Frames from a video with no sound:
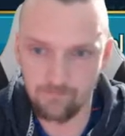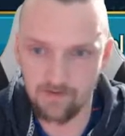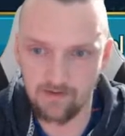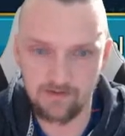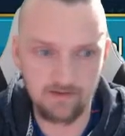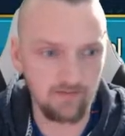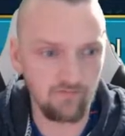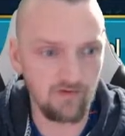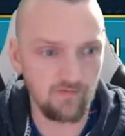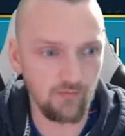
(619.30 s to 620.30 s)
Let's get
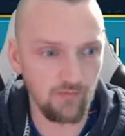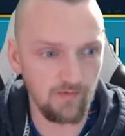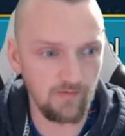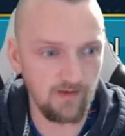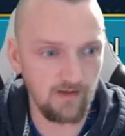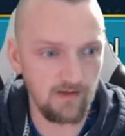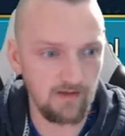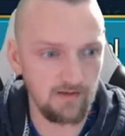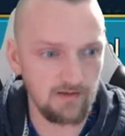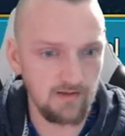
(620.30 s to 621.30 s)
rid of all of
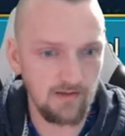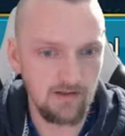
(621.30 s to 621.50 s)
these.